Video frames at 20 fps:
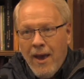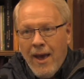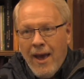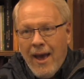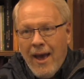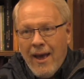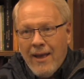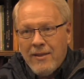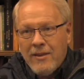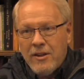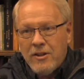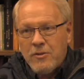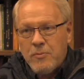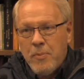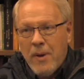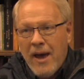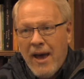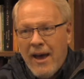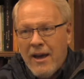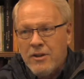had this
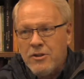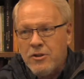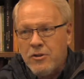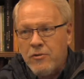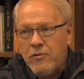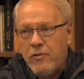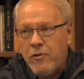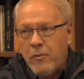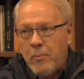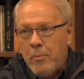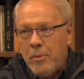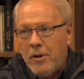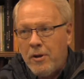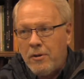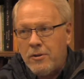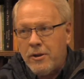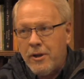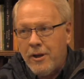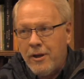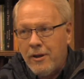passion for
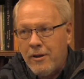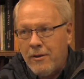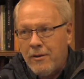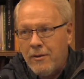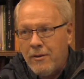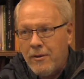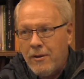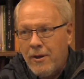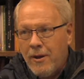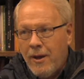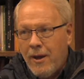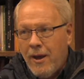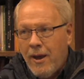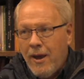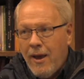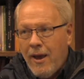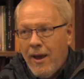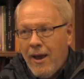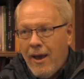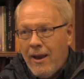building,
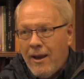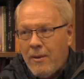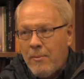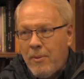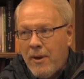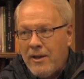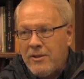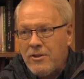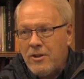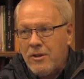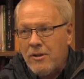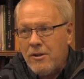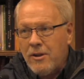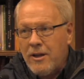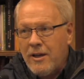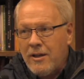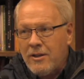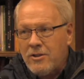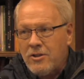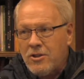and he
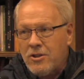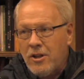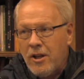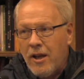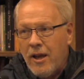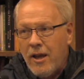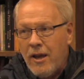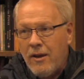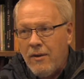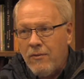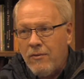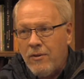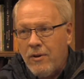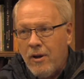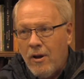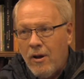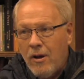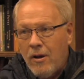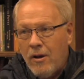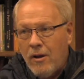basically enslaved
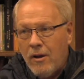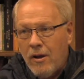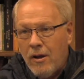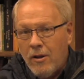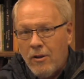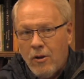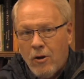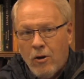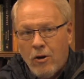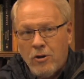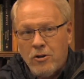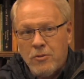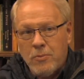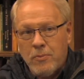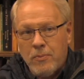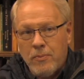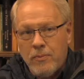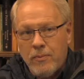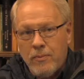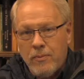a large
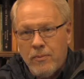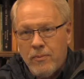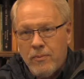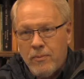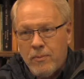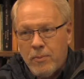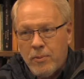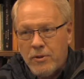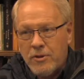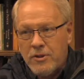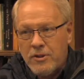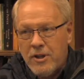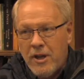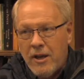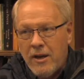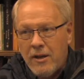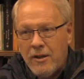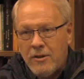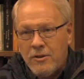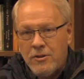
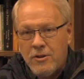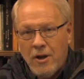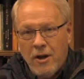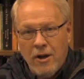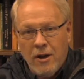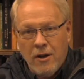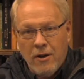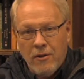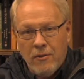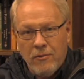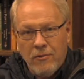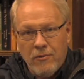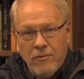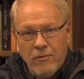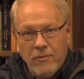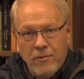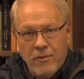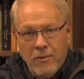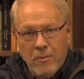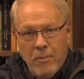percentage of
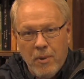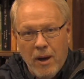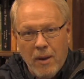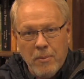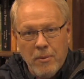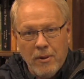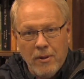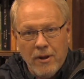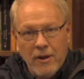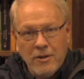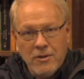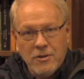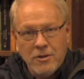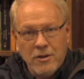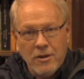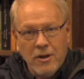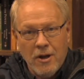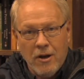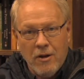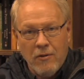
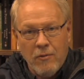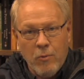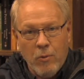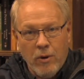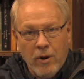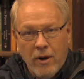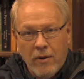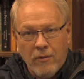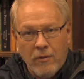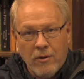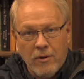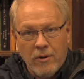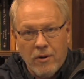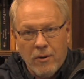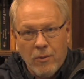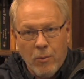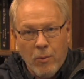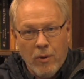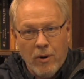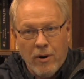population of
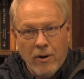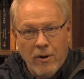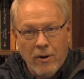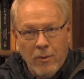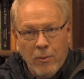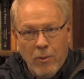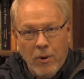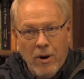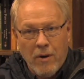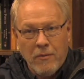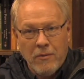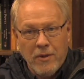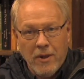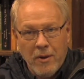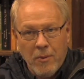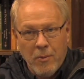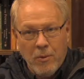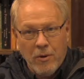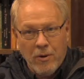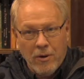wherever
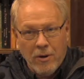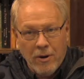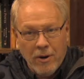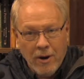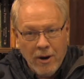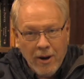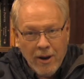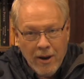they were,